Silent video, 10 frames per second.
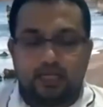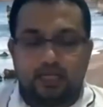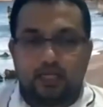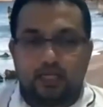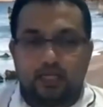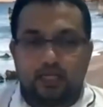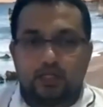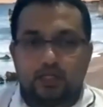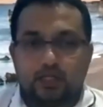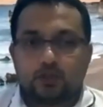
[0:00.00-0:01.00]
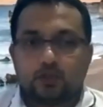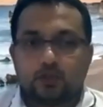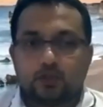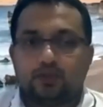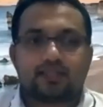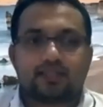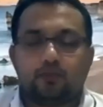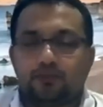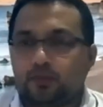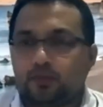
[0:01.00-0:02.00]
So there are some famous
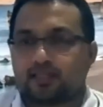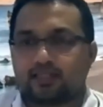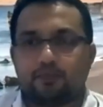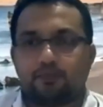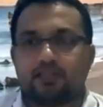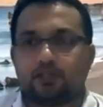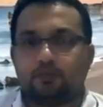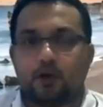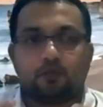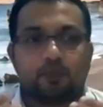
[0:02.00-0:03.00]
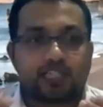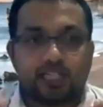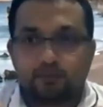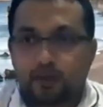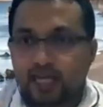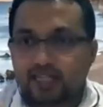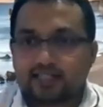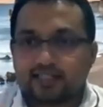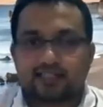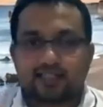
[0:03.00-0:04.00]
examples about machine
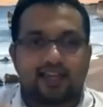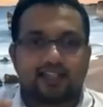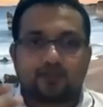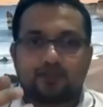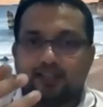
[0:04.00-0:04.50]
bias and